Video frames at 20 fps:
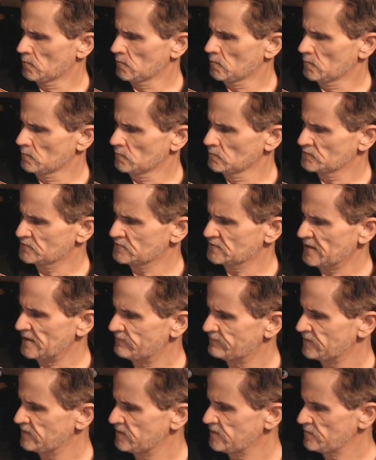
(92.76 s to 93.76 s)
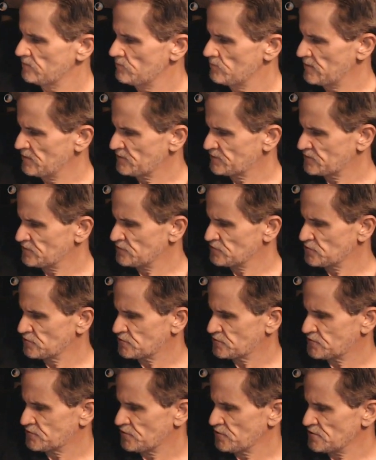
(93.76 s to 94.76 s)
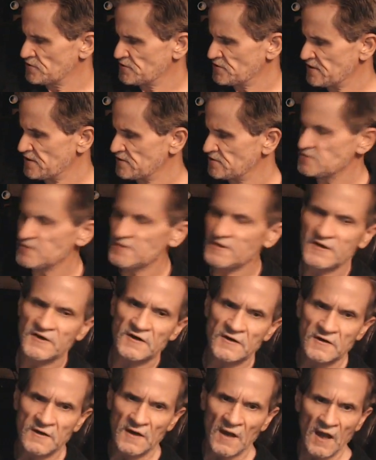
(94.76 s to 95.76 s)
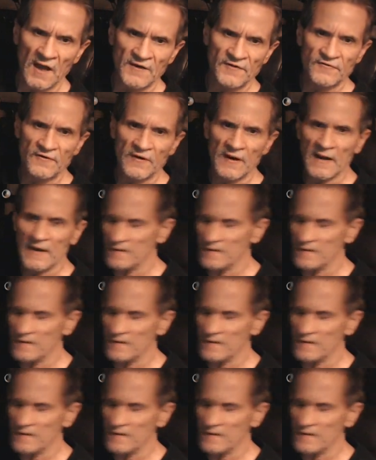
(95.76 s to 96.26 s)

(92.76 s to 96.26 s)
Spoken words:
Safety and Missions Assurance Engineer Contract.